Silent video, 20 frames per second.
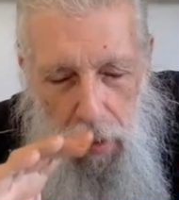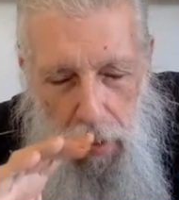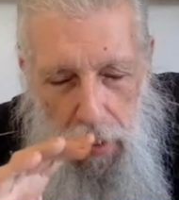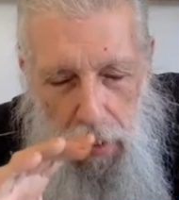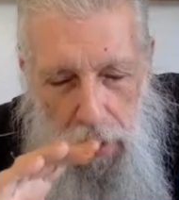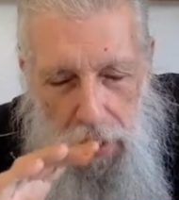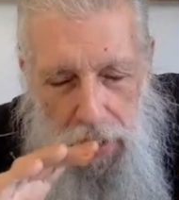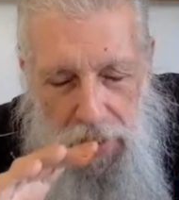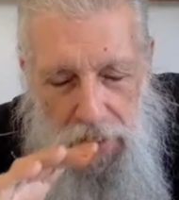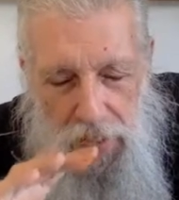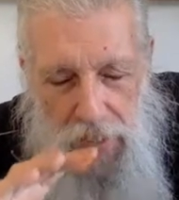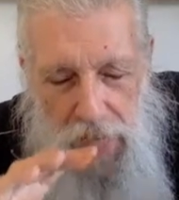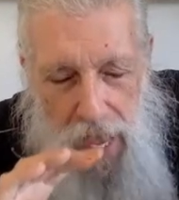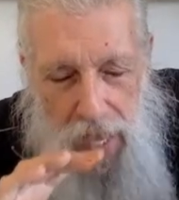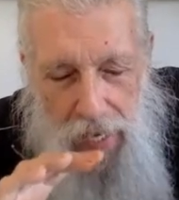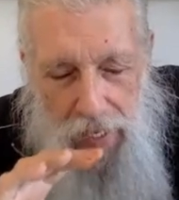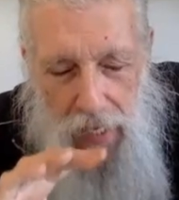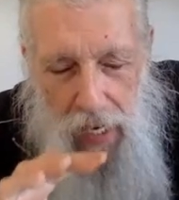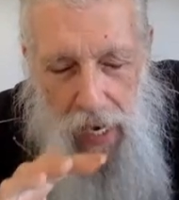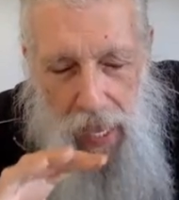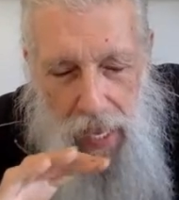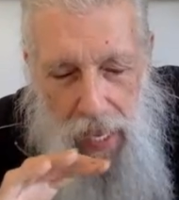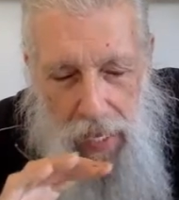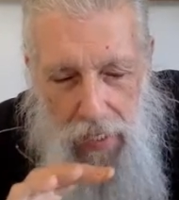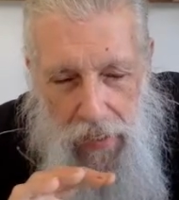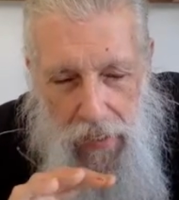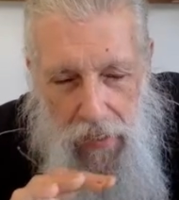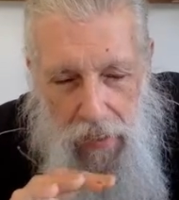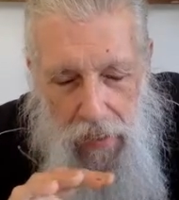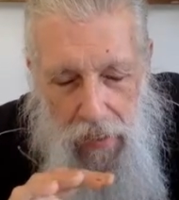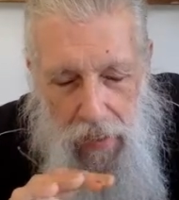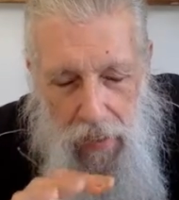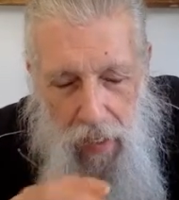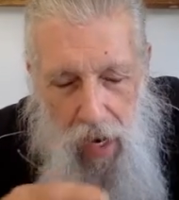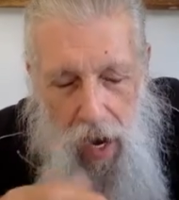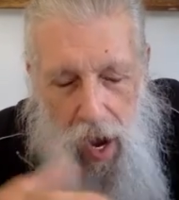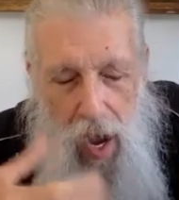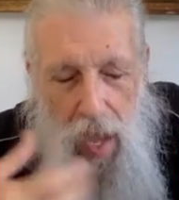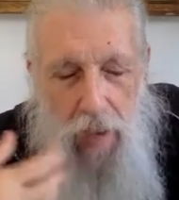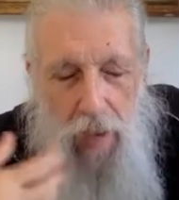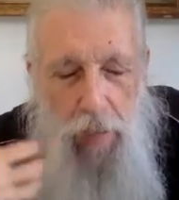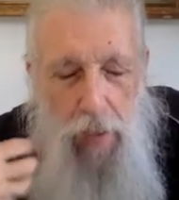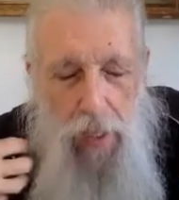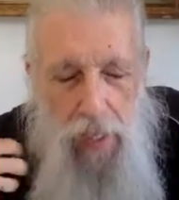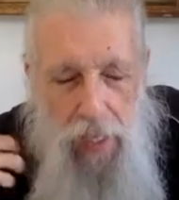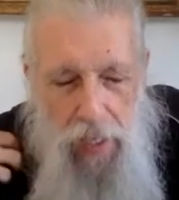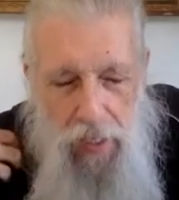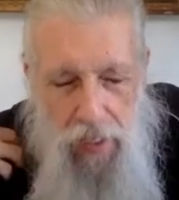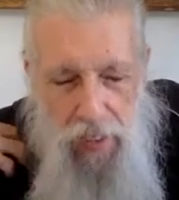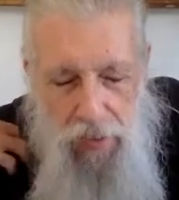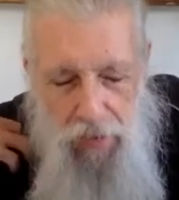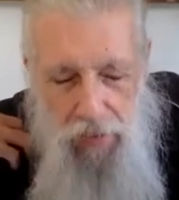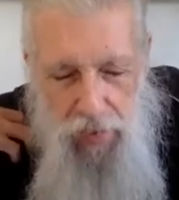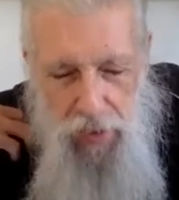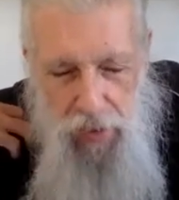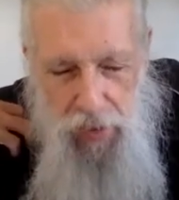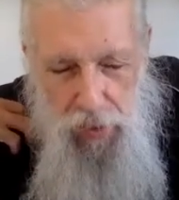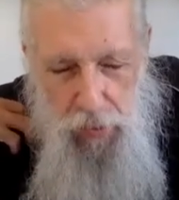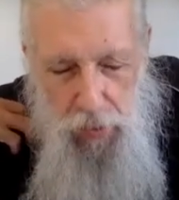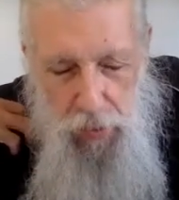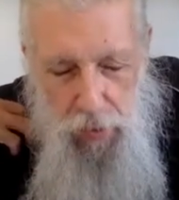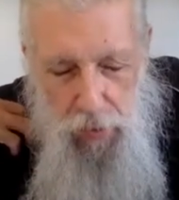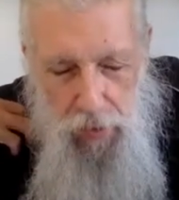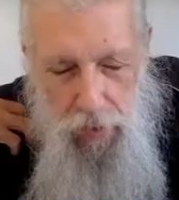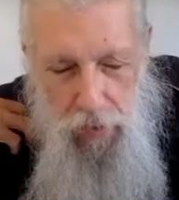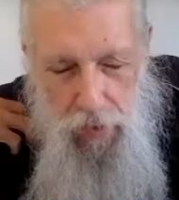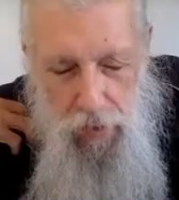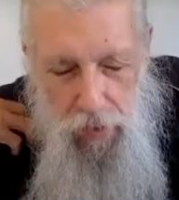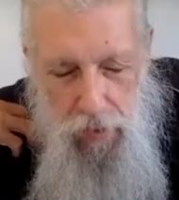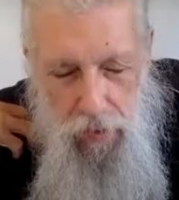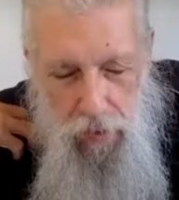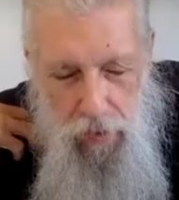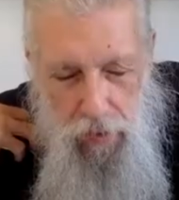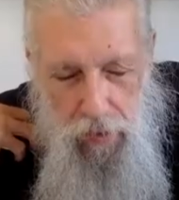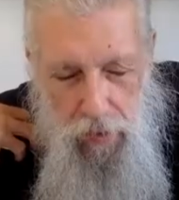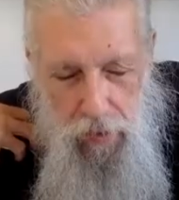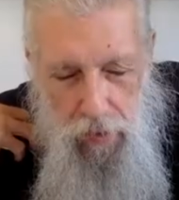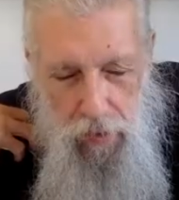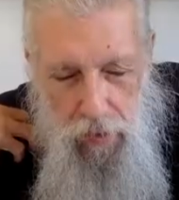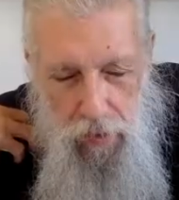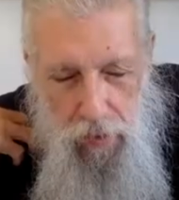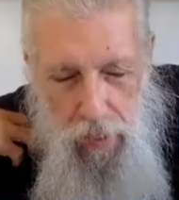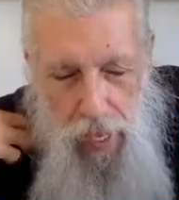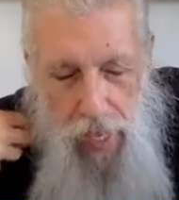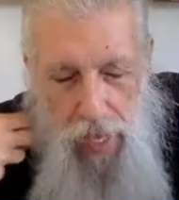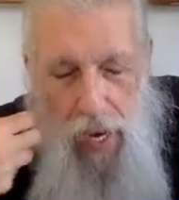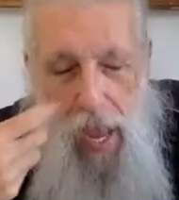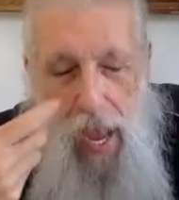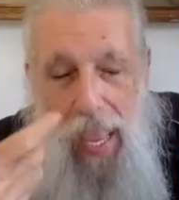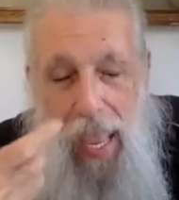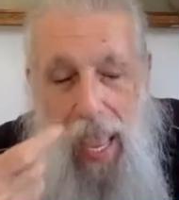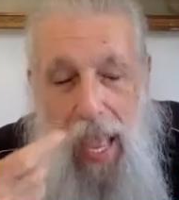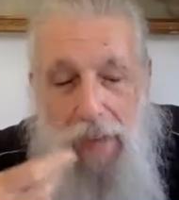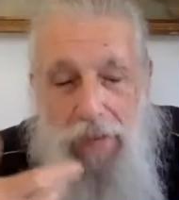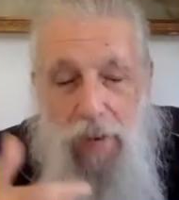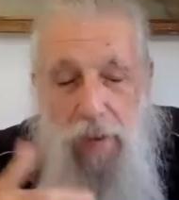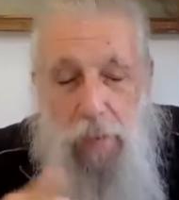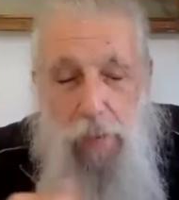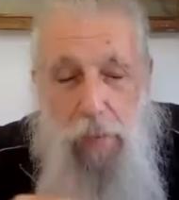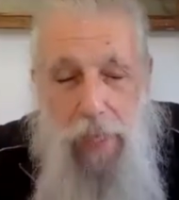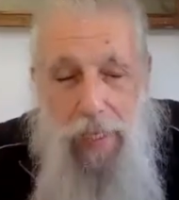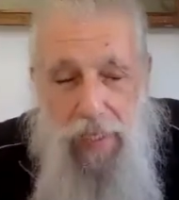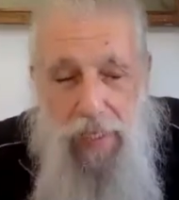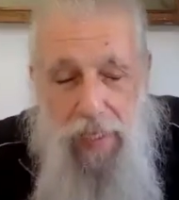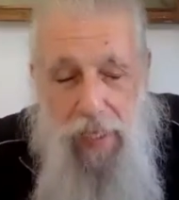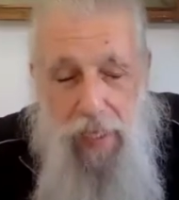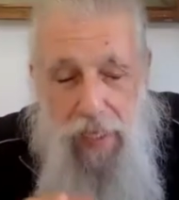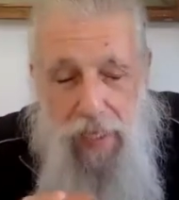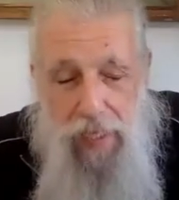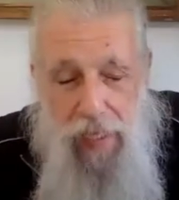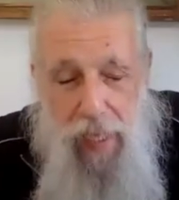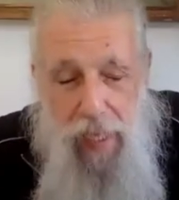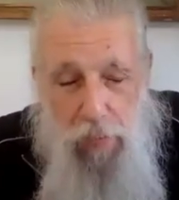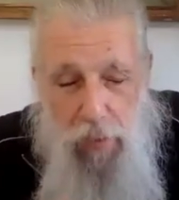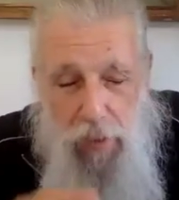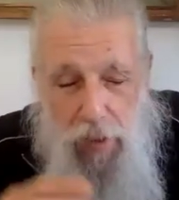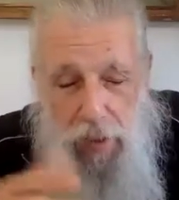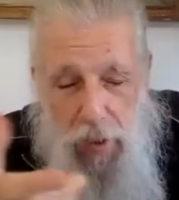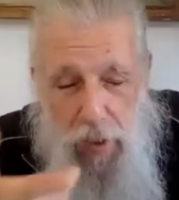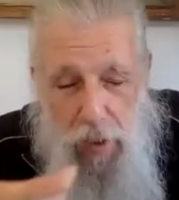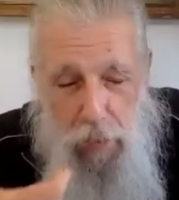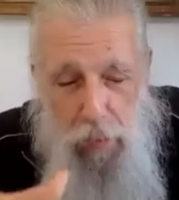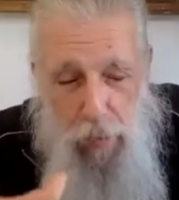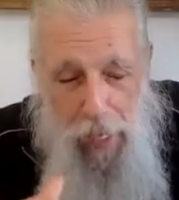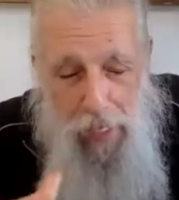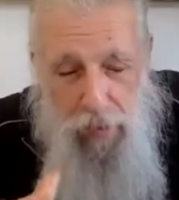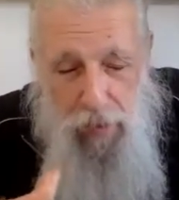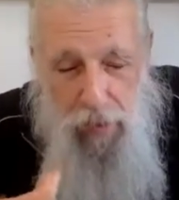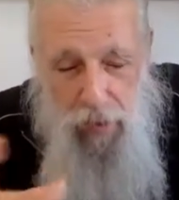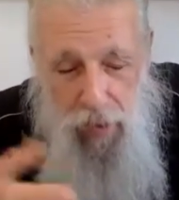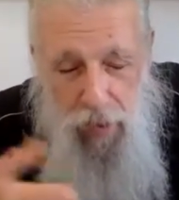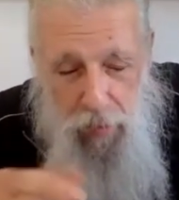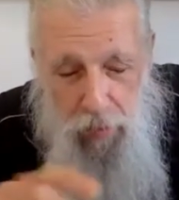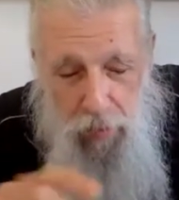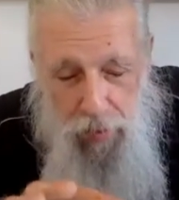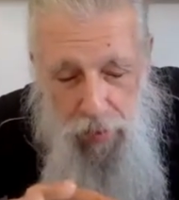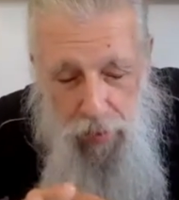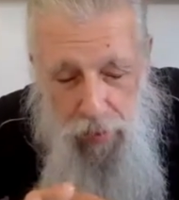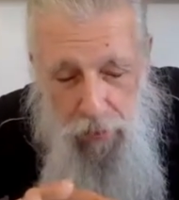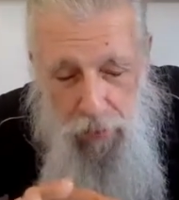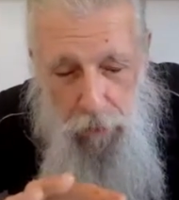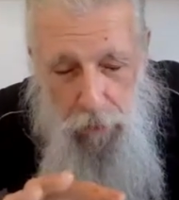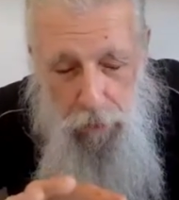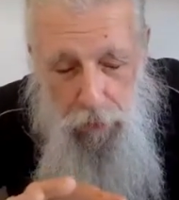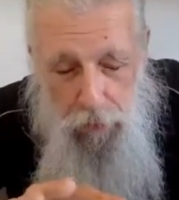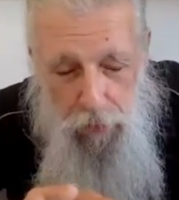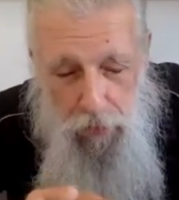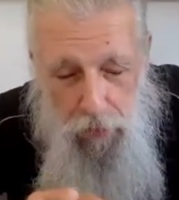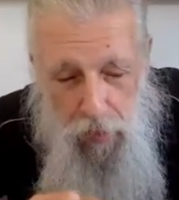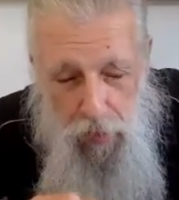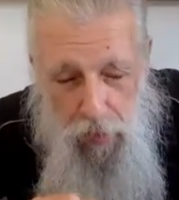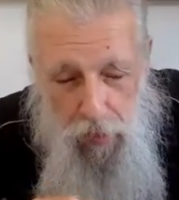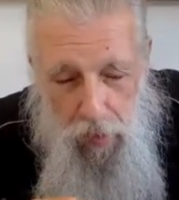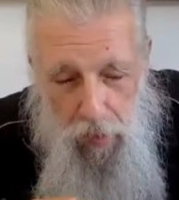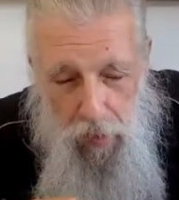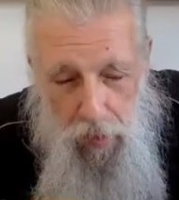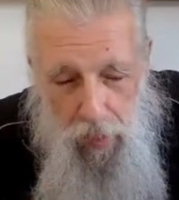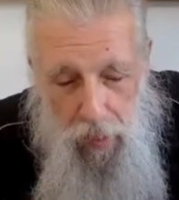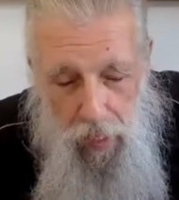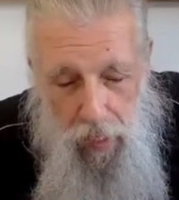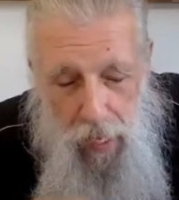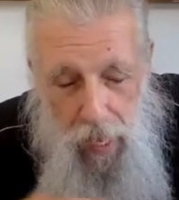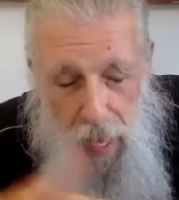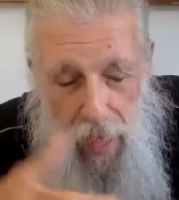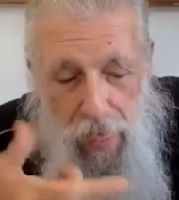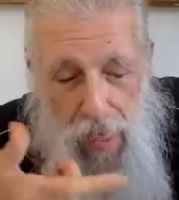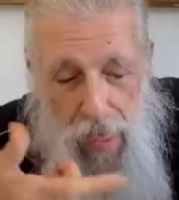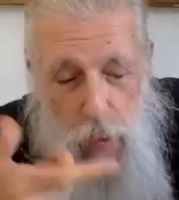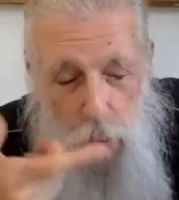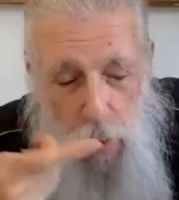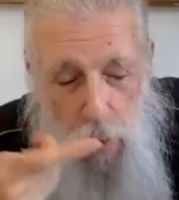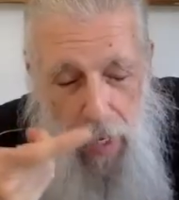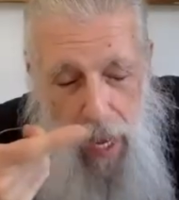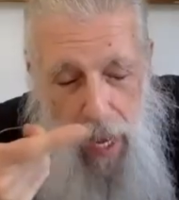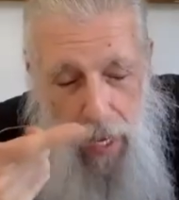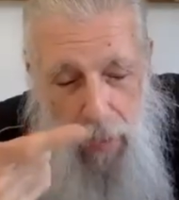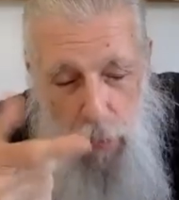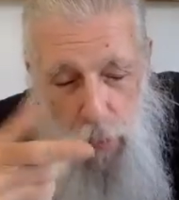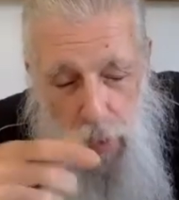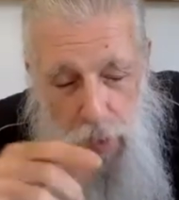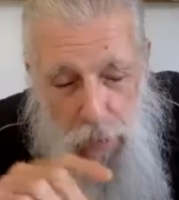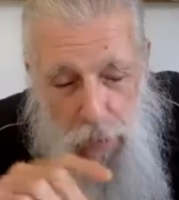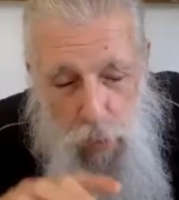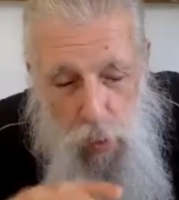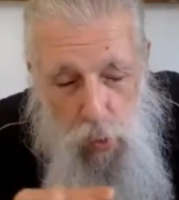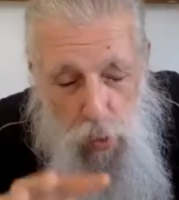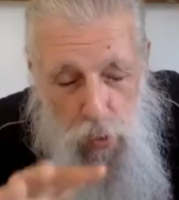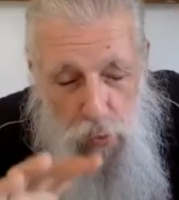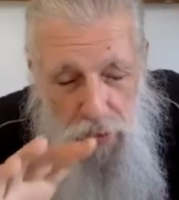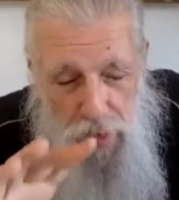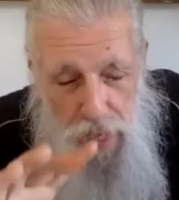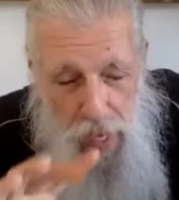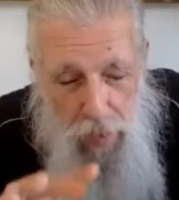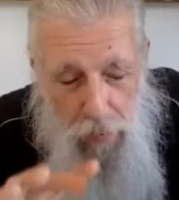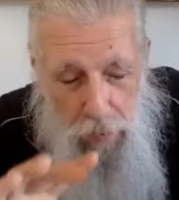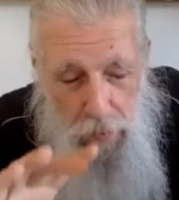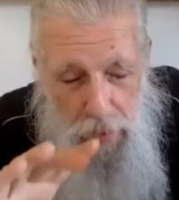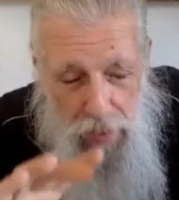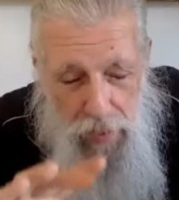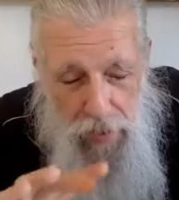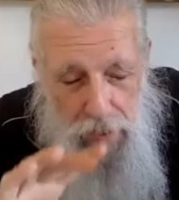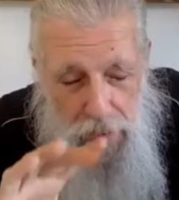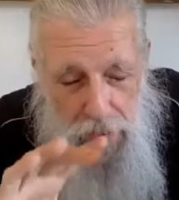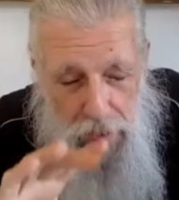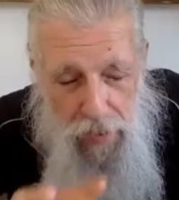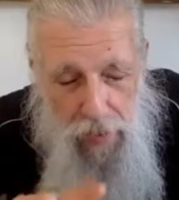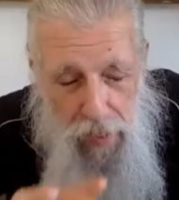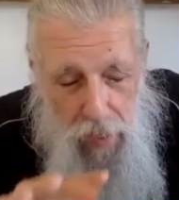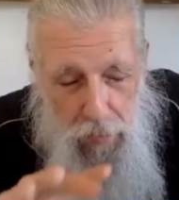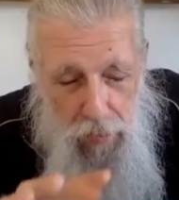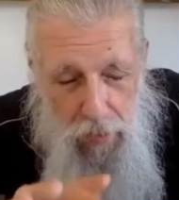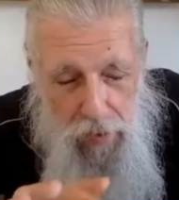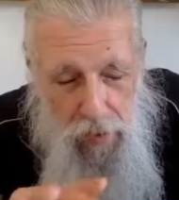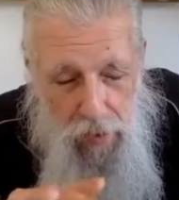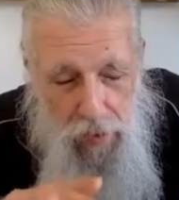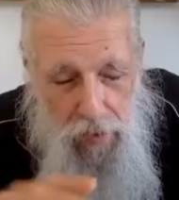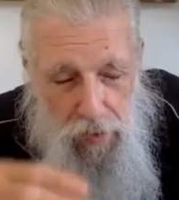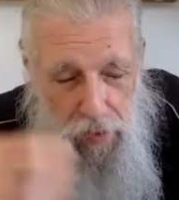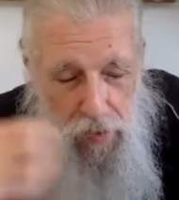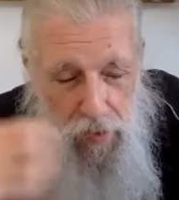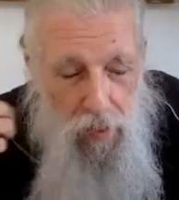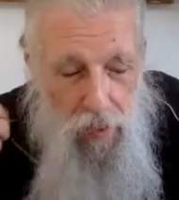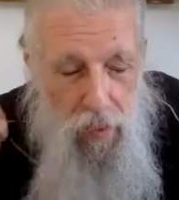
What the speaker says: it's not like I'm an individual and I have a misconception about something. And that when I remove that misconception,